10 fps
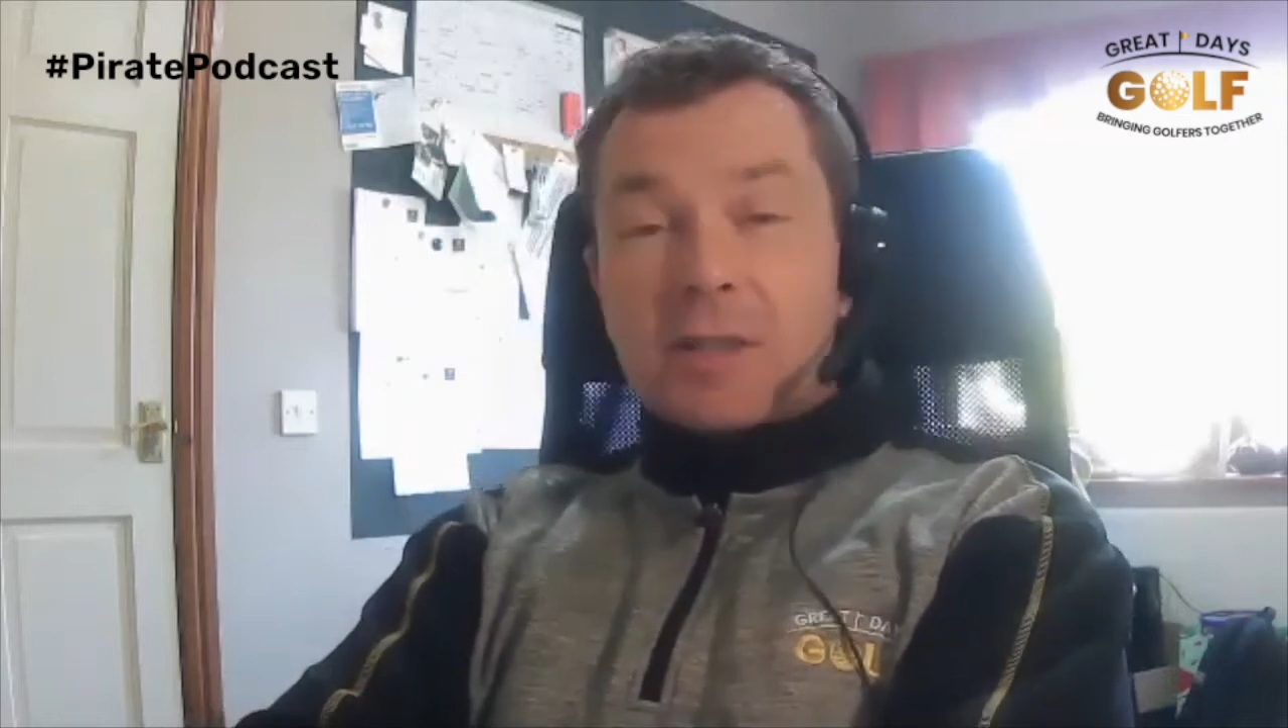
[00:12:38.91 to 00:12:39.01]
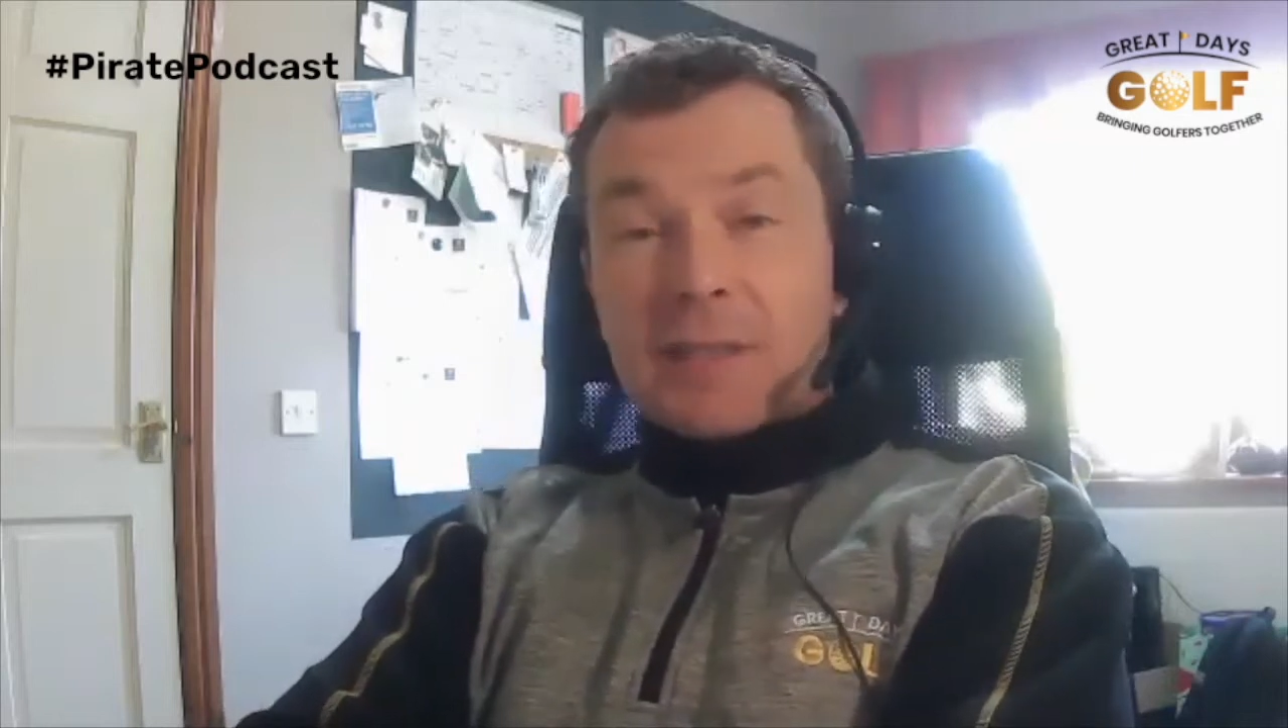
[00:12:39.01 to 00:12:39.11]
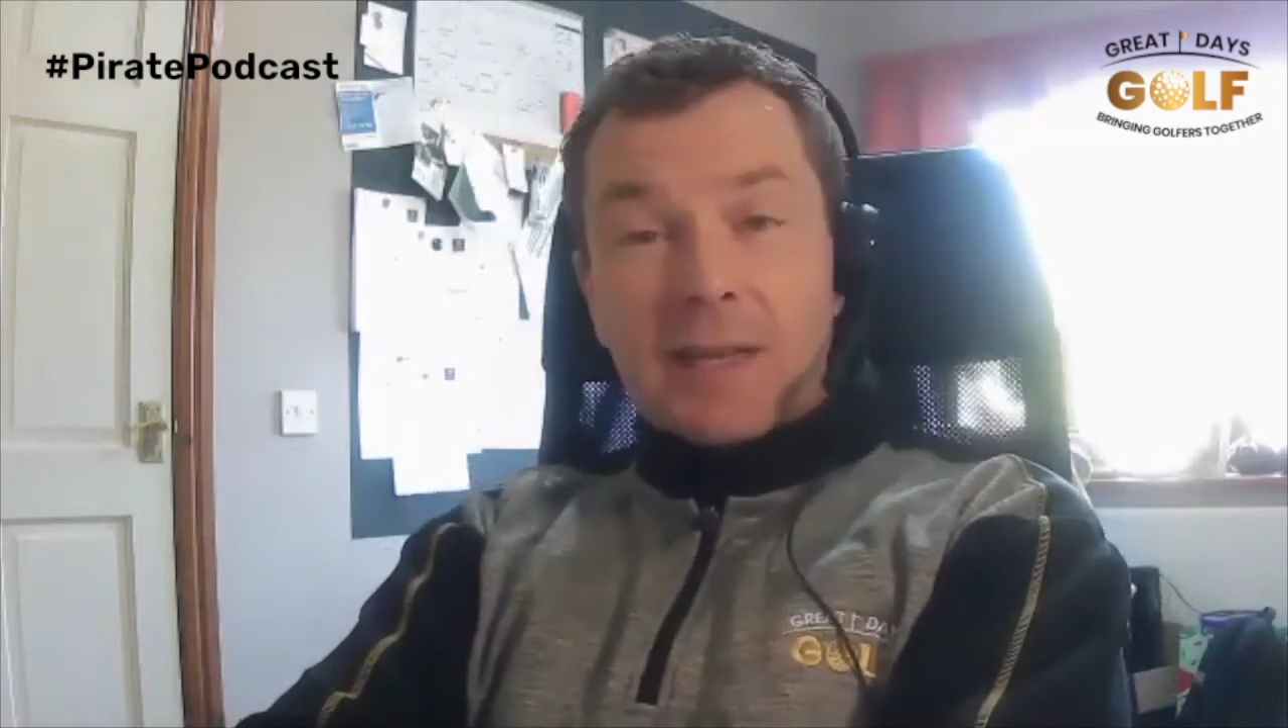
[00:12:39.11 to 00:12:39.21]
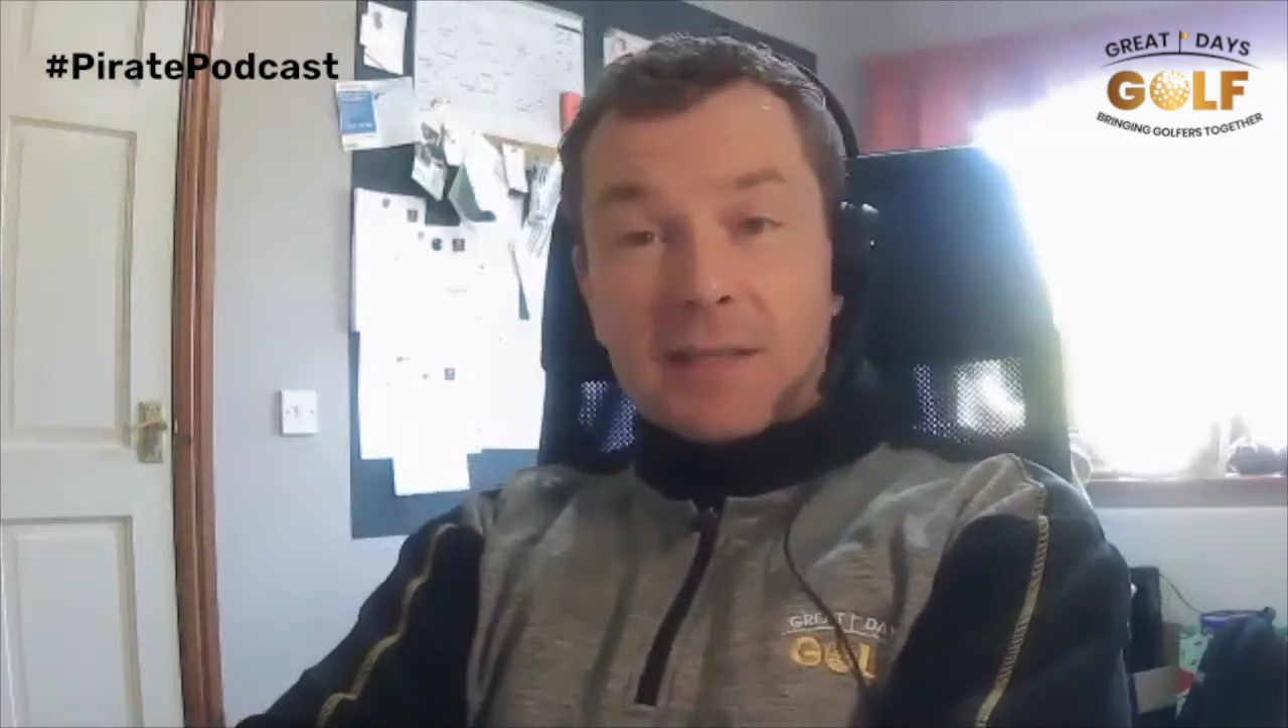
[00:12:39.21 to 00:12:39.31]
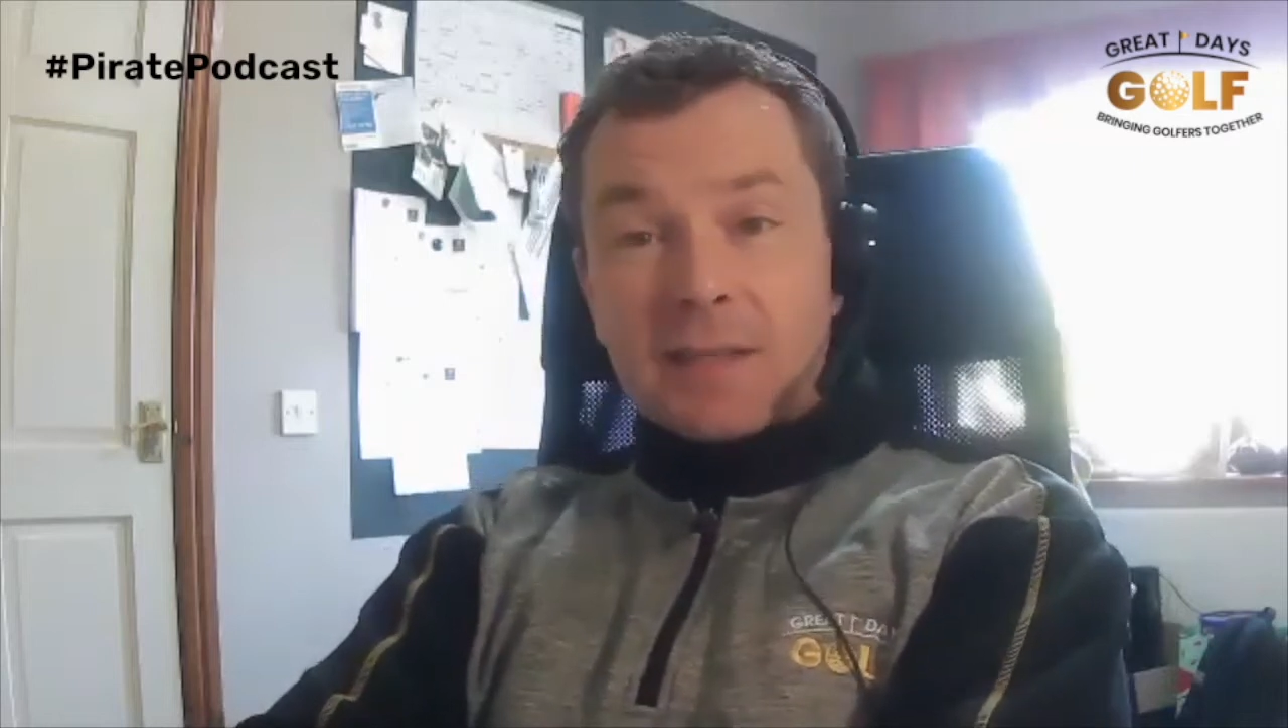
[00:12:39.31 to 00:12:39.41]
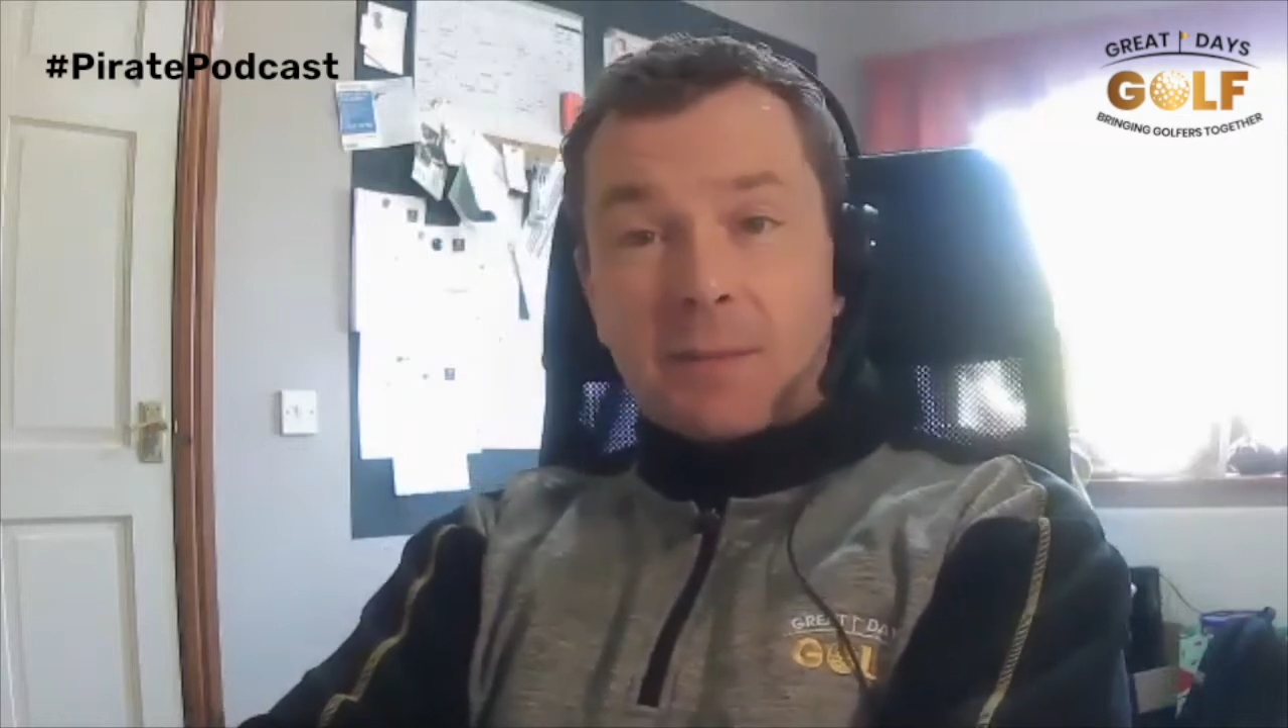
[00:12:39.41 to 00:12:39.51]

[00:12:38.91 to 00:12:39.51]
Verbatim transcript: it's last